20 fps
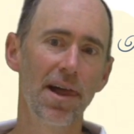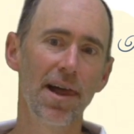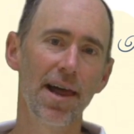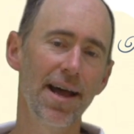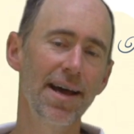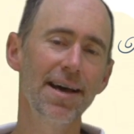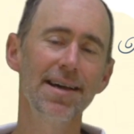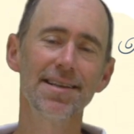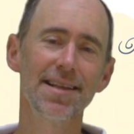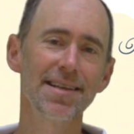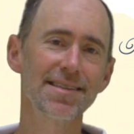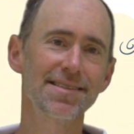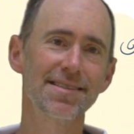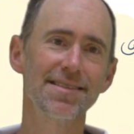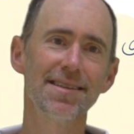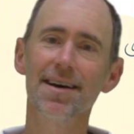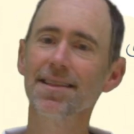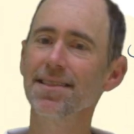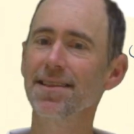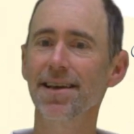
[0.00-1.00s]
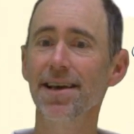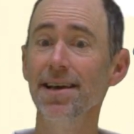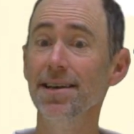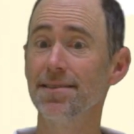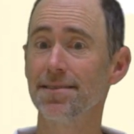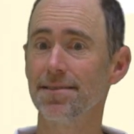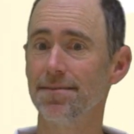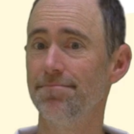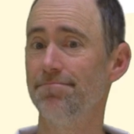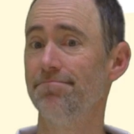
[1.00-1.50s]
And that's not the
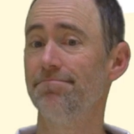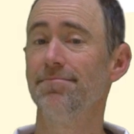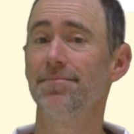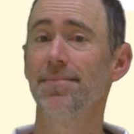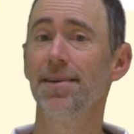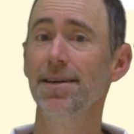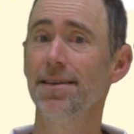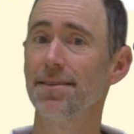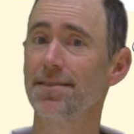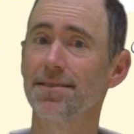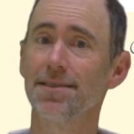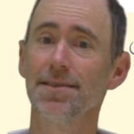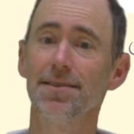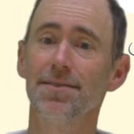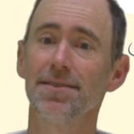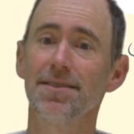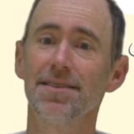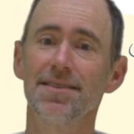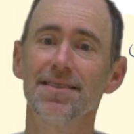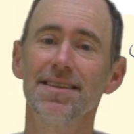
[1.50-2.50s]
case, right? So